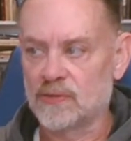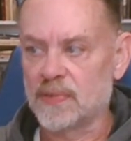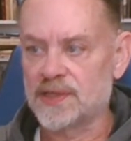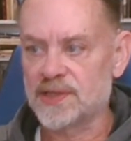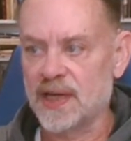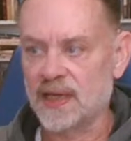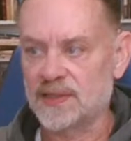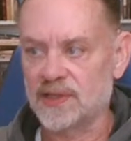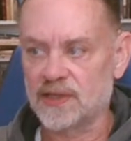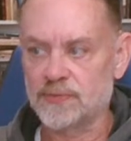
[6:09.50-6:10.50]
To
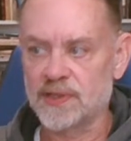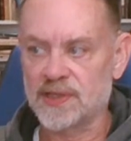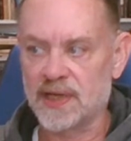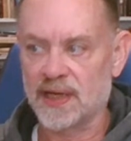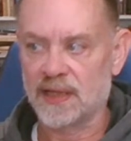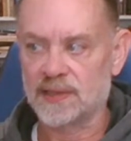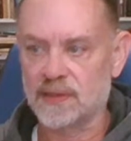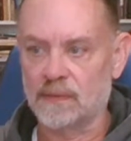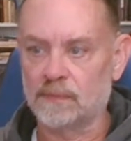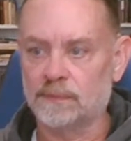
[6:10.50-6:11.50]
mistake such
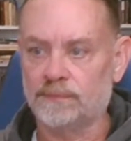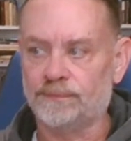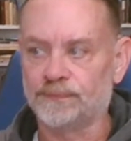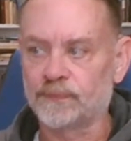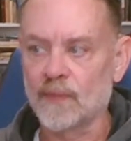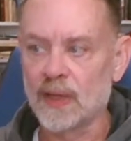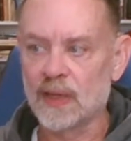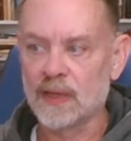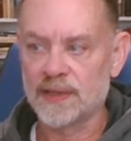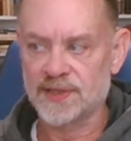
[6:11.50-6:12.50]
mistakes, the
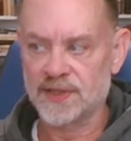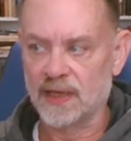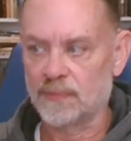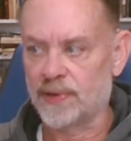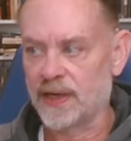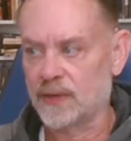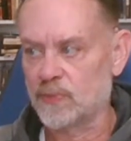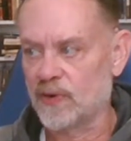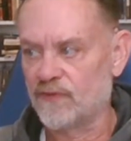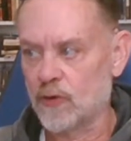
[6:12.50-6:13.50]

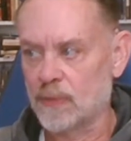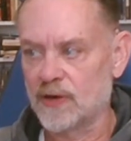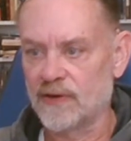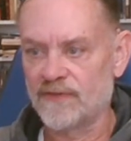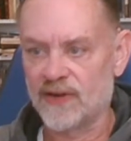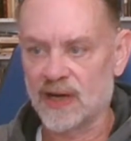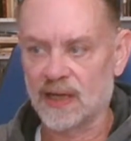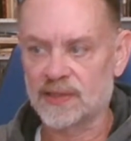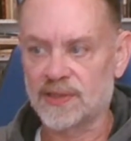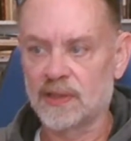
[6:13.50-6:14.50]
celebrated reformer
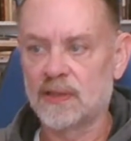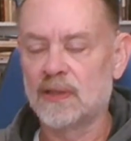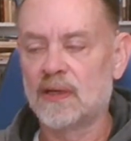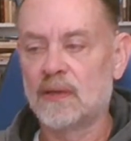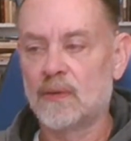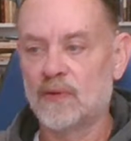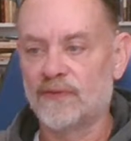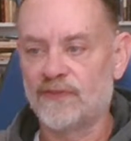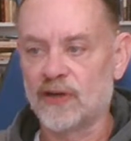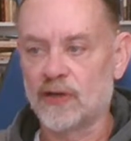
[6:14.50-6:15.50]
Fox
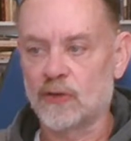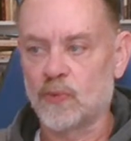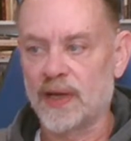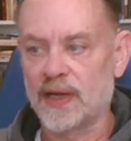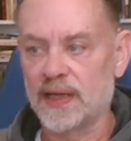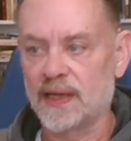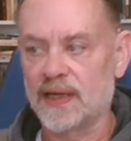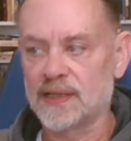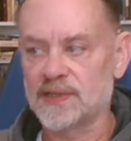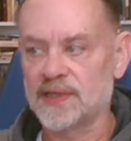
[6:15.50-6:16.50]
referred when in
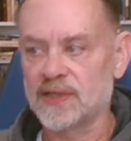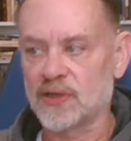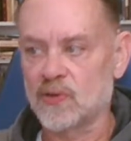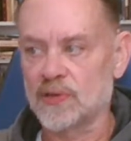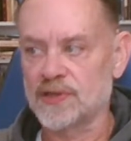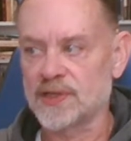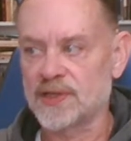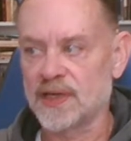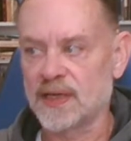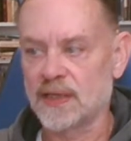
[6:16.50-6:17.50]
his discourse
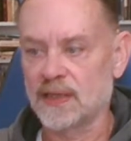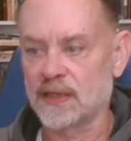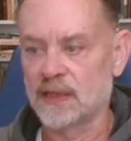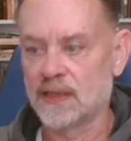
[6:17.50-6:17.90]
entitled